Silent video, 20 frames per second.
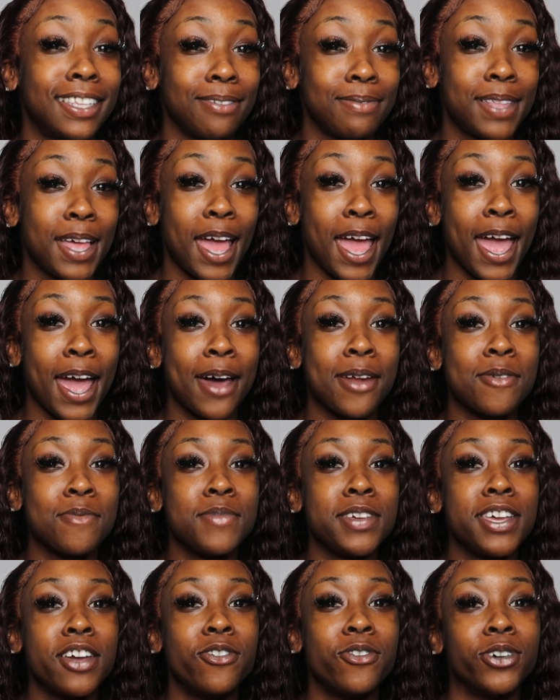something out of
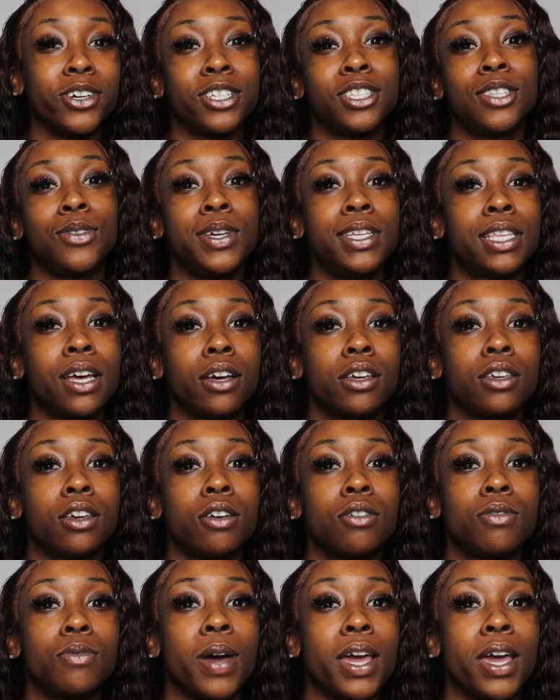me or sweet talk your